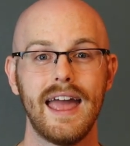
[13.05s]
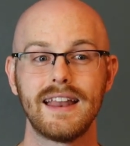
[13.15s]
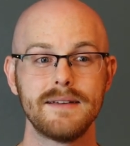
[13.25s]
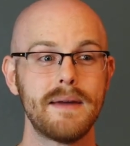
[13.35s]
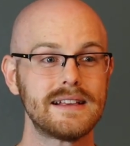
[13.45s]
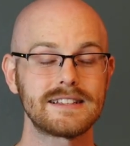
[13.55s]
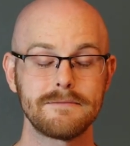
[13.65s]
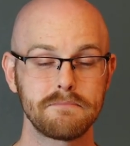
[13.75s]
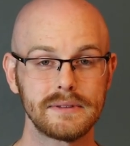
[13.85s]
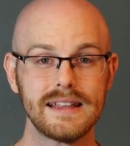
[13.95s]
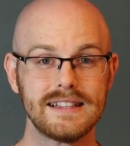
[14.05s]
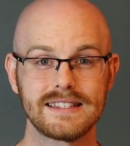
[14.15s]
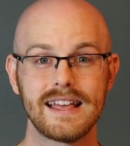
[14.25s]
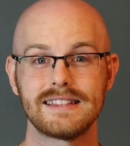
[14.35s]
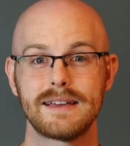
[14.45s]
And it makes complete
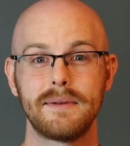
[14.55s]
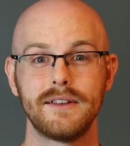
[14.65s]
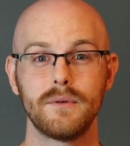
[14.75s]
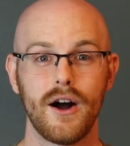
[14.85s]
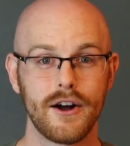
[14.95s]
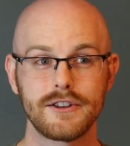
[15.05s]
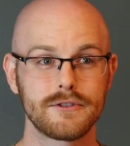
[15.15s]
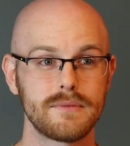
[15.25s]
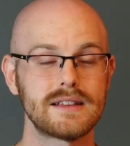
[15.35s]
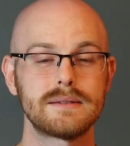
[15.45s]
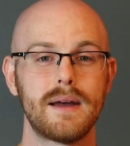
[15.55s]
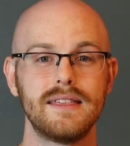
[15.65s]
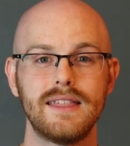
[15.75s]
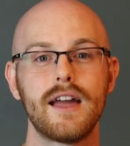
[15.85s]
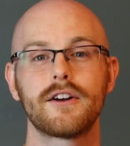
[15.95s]
sense. I mean, on your
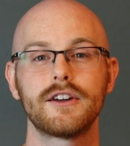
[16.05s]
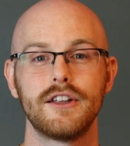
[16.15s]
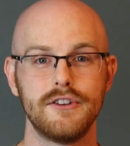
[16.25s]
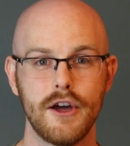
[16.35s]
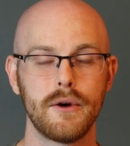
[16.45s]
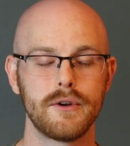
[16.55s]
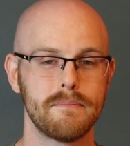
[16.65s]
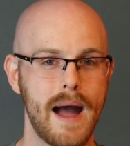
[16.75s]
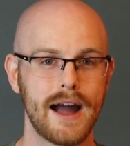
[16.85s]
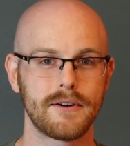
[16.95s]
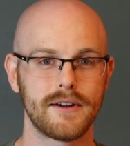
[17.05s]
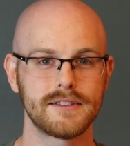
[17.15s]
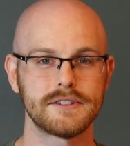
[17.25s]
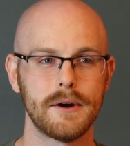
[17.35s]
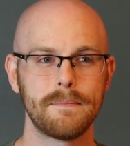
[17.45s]
resume, they aren't going to know your background.
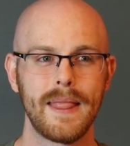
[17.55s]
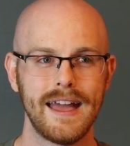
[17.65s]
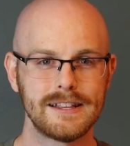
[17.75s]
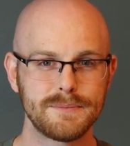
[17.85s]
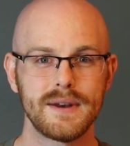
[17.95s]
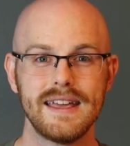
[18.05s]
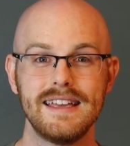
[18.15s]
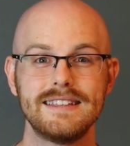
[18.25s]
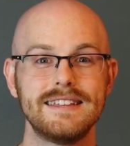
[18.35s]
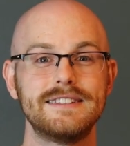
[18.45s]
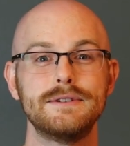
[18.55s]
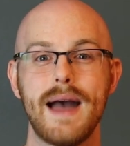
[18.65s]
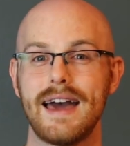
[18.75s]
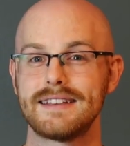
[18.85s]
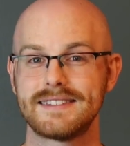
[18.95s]
And so it's pretty easy to
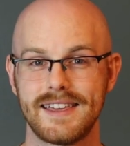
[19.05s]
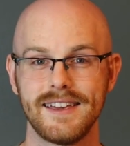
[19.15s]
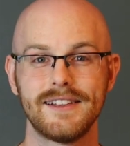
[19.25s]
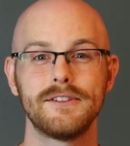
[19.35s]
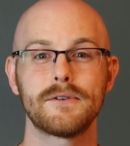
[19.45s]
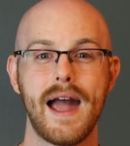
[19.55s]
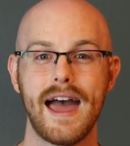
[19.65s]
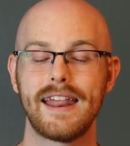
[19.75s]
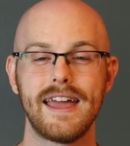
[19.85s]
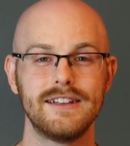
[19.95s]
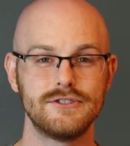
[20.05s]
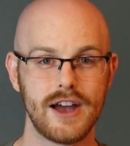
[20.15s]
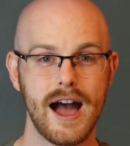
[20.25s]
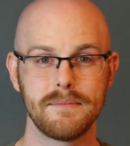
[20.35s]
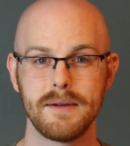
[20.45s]
add a skill or add a
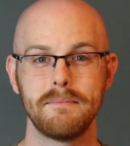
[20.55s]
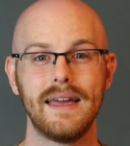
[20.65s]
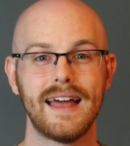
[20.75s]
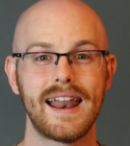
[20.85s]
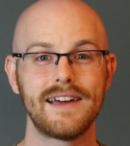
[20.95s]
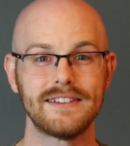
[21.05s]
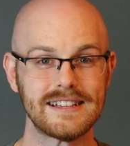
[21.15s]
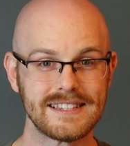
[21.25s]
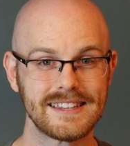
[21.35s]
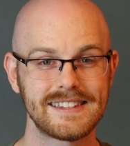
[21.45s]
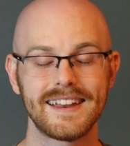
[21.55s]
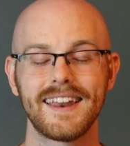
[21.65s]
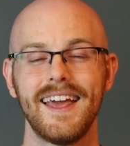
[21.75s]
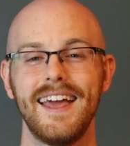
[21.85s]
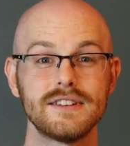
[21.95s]
job that may not have
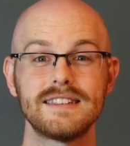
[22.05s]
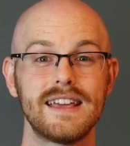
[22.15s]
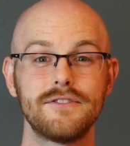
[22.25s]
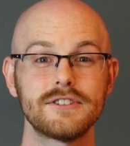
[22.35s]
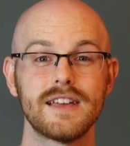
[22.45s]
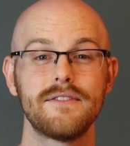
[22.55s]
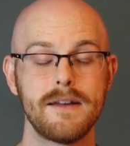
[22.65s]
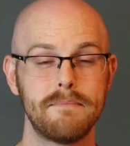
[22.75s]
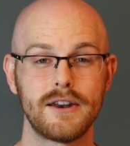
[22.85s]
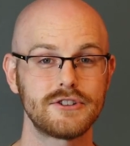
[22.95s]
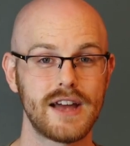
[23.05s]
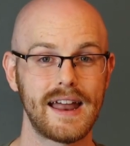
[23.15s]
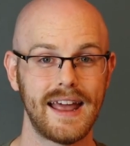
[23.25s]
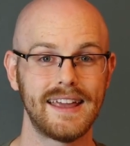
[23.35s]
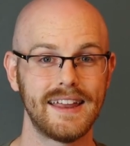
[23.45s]
existed just to give yourself a better
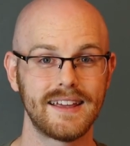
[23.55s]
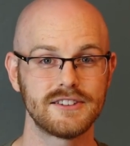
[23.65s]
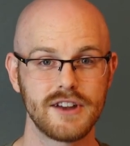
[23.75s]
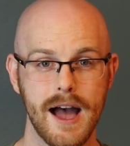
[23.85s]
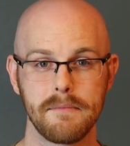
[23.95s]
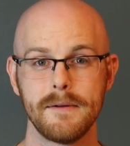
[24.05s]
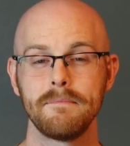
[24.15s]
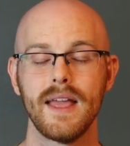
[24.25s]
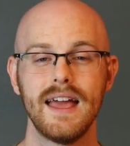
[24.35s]
shot at getting a job.